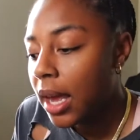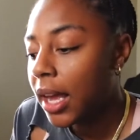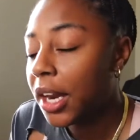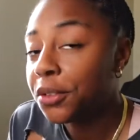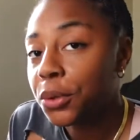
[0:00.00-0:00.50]

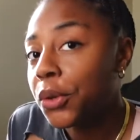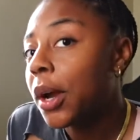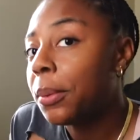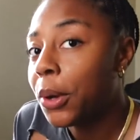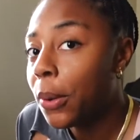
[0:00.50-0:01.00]
And I told her
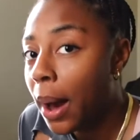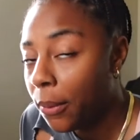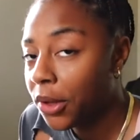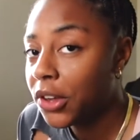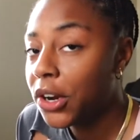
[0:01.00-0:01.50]
I would go
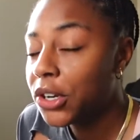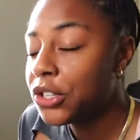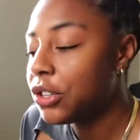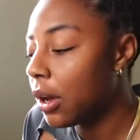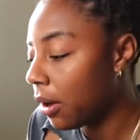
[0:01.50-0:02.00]
out with her.
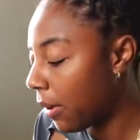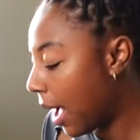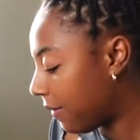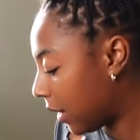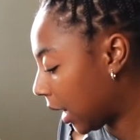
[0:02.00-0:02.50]
So
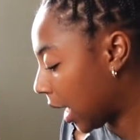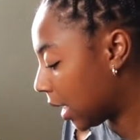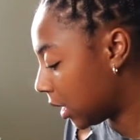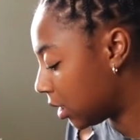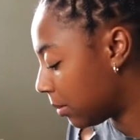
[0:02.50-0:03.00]
I feel like I
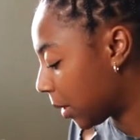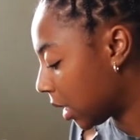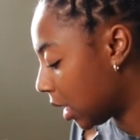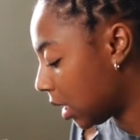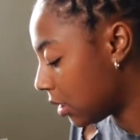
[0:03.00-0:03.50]
need to
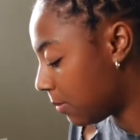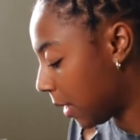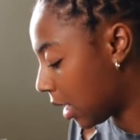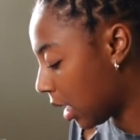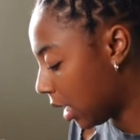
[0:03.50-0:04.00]
bring these
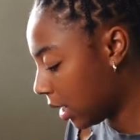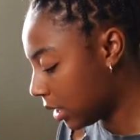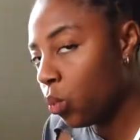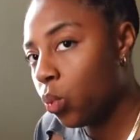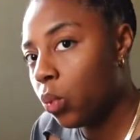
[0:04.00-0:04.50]
because
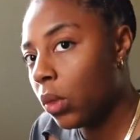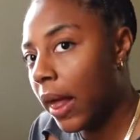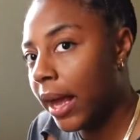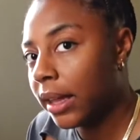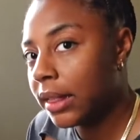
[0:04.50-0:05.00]

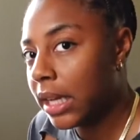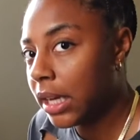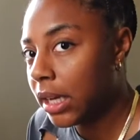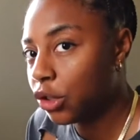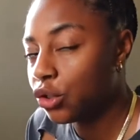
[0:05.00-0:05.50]
like
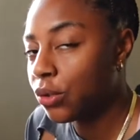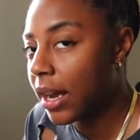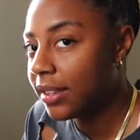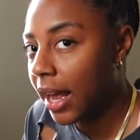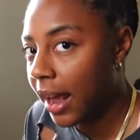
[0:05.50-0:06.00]
the
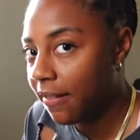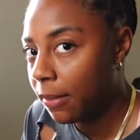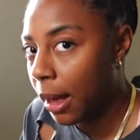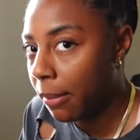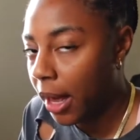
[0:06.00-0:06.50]
dress I have in
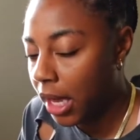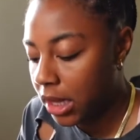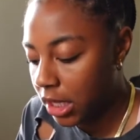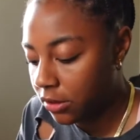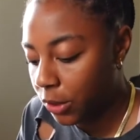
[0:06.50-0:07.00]
my
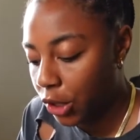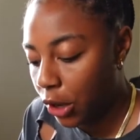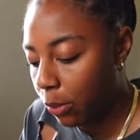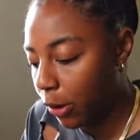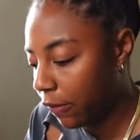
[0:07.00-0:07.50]
mind, these would
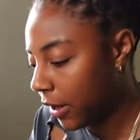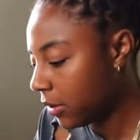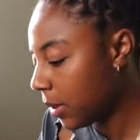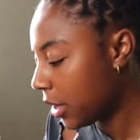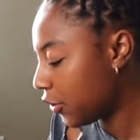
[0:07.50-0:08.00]
go
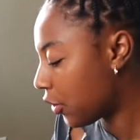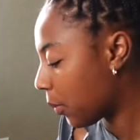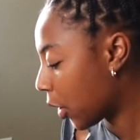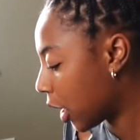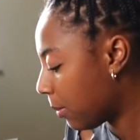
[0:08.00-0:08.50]
perfect with. So
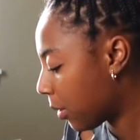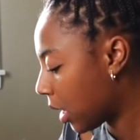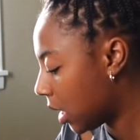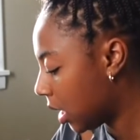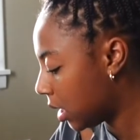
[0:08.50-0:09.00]
we're gonna
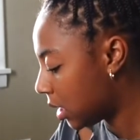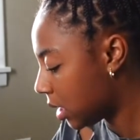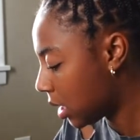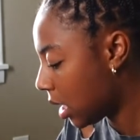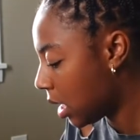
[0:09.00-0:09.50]
bring these.
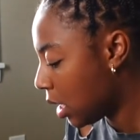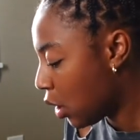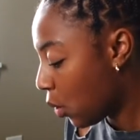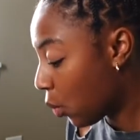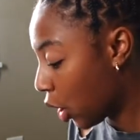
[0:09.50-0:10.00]

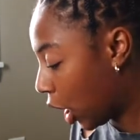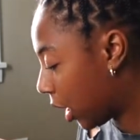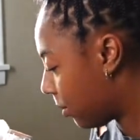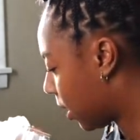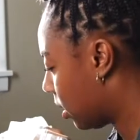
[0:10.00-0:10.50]
We're not
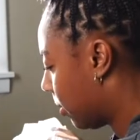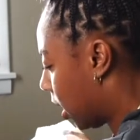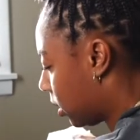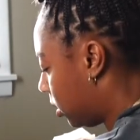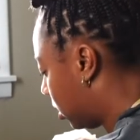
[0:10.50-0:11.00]
gonna bring the
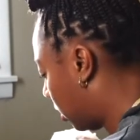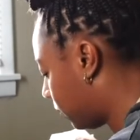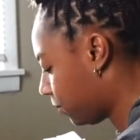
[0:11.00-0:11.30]
box though.